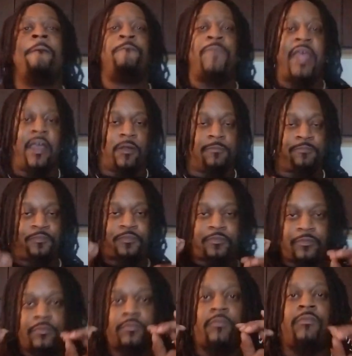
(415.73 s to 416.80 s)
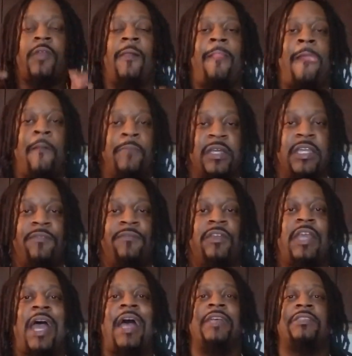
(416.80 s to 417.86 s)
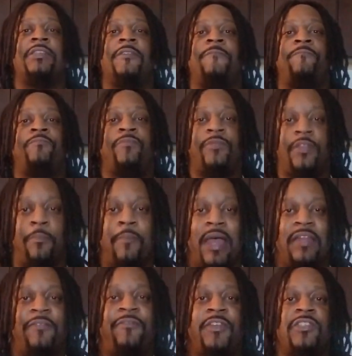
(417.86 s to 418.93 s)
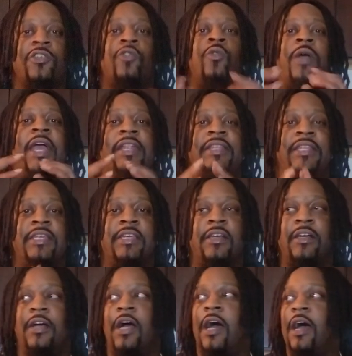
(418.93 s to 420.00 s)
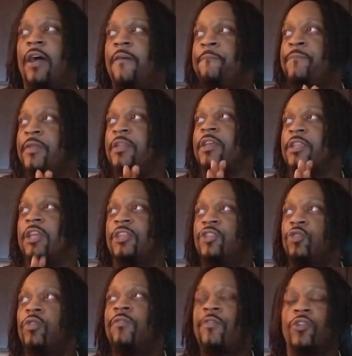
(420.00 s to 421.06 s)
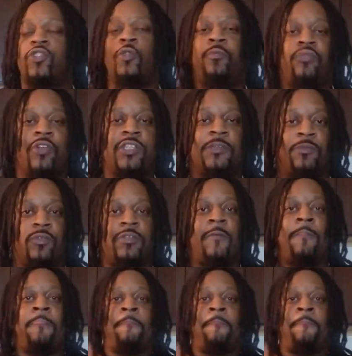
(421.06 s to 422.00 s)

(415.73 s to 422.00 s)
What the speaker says: Now, I'm going to give you guys the metaphysical and the universal principles.